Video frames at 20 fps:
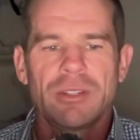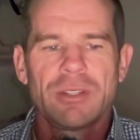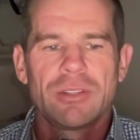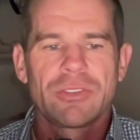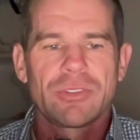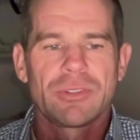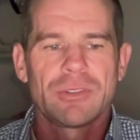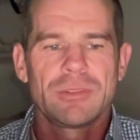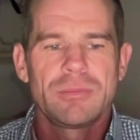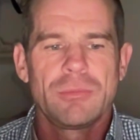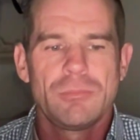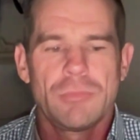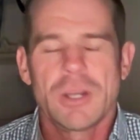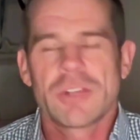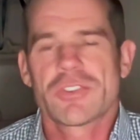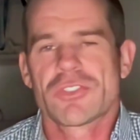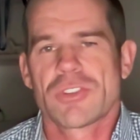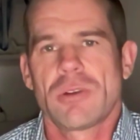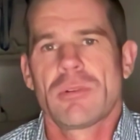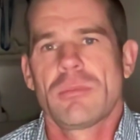So my
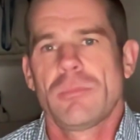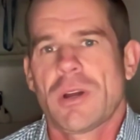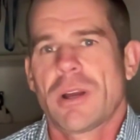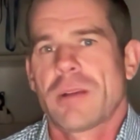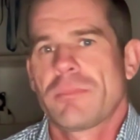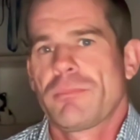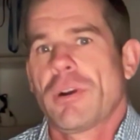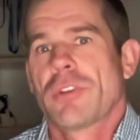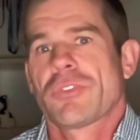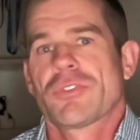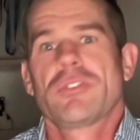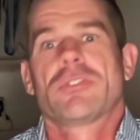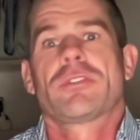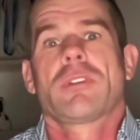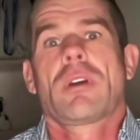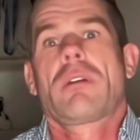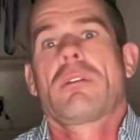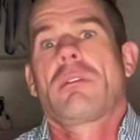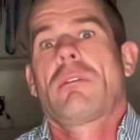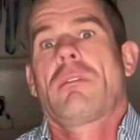posture's
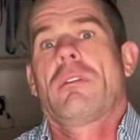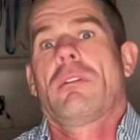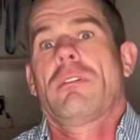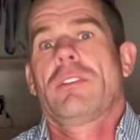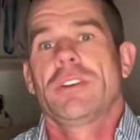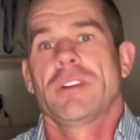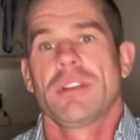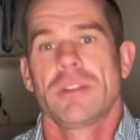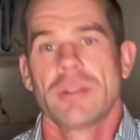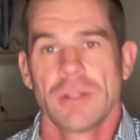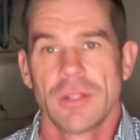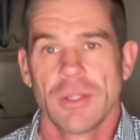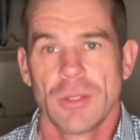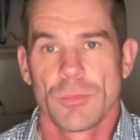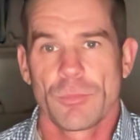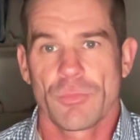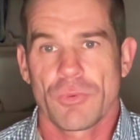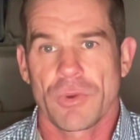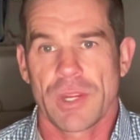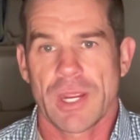like,
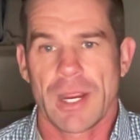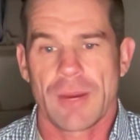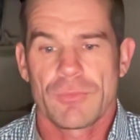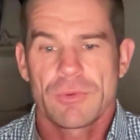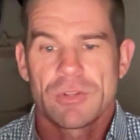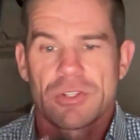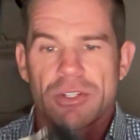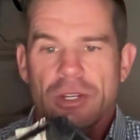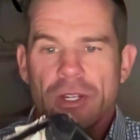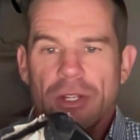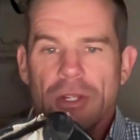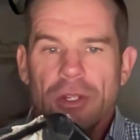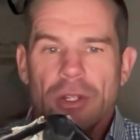pretty average.